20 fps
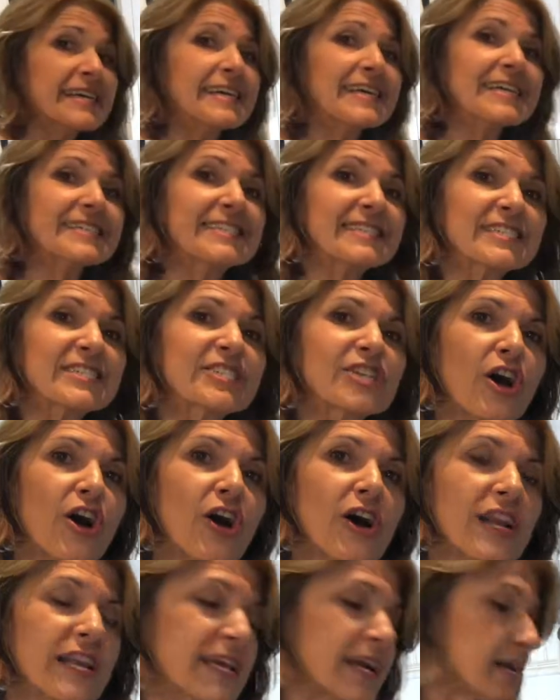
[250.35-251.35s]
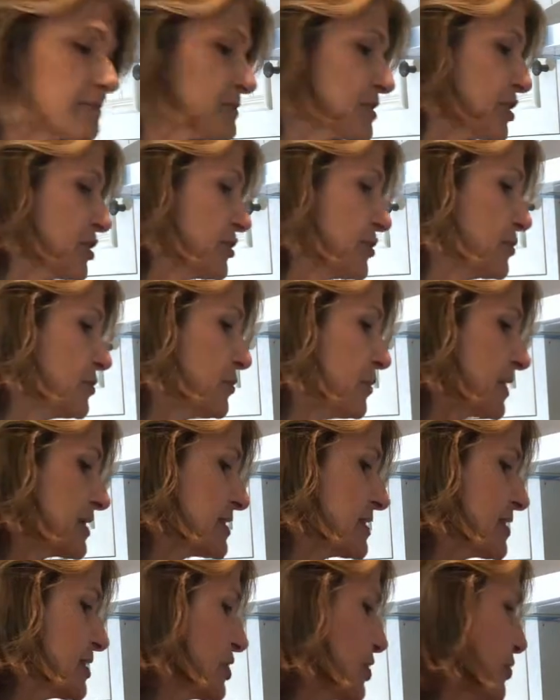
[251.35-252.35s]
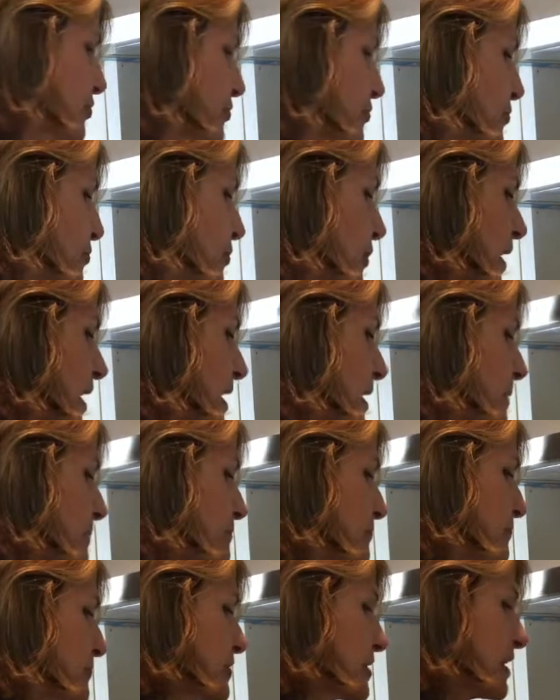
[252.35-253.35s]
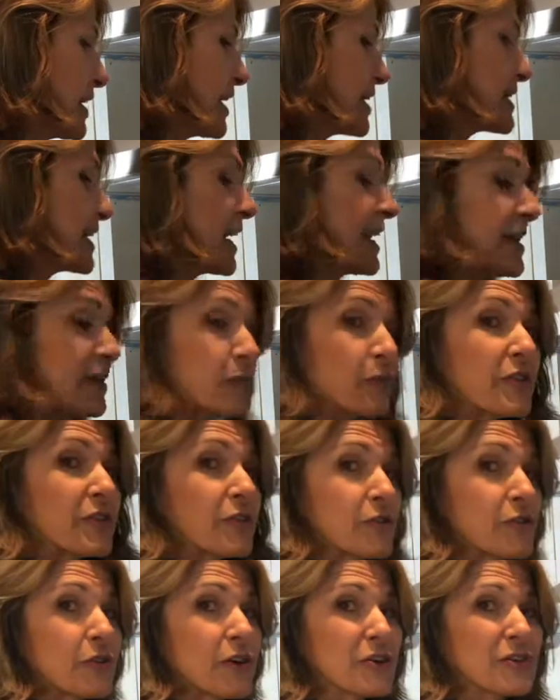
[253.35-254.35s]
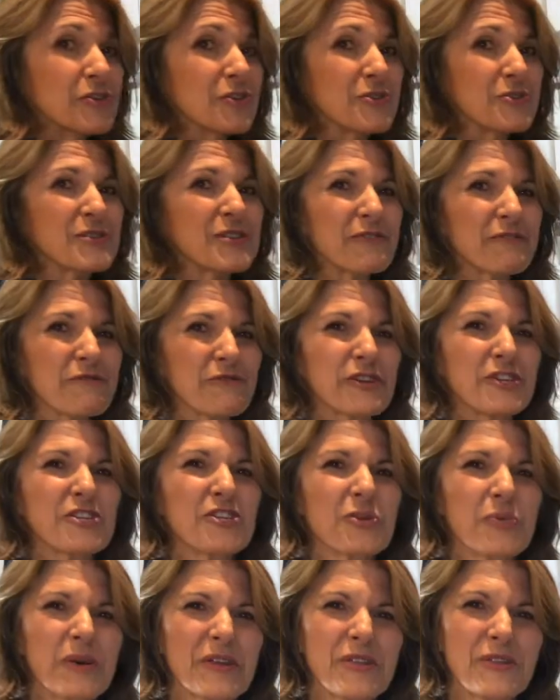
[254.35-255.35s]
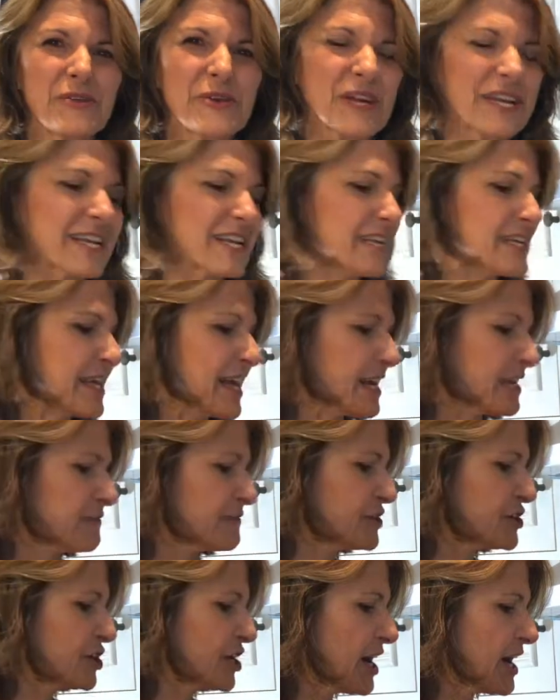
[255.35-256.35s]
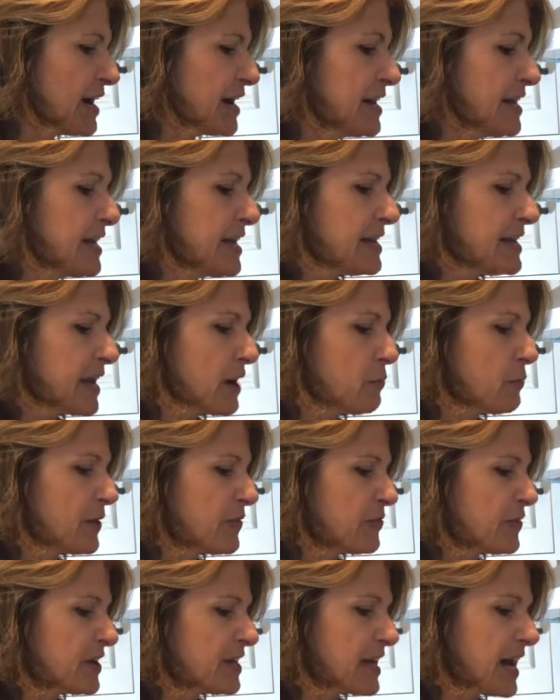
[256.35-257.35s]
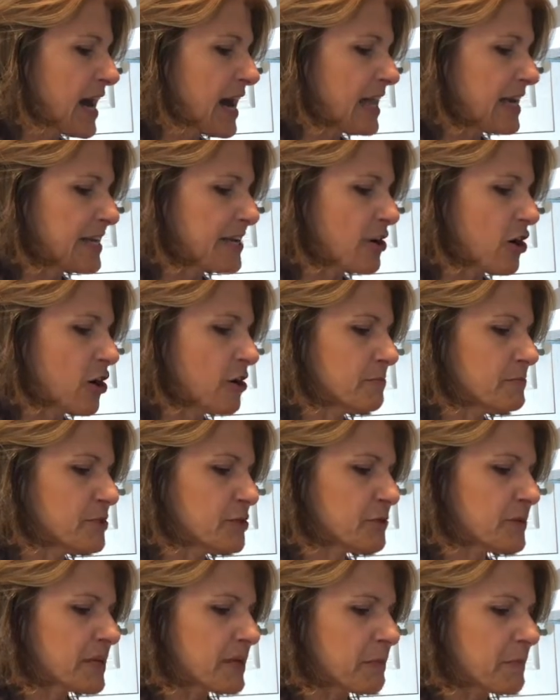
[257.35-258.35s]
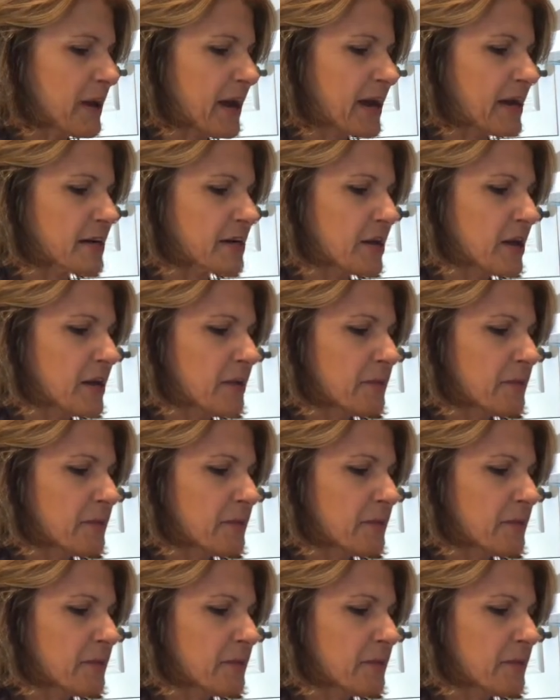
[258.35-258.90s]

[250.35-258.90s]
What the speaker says: It's entirely up to you as to, again, whether you're going to use it fresh or whether you're getting it out of a jar. Now with the garlic, I'm doing about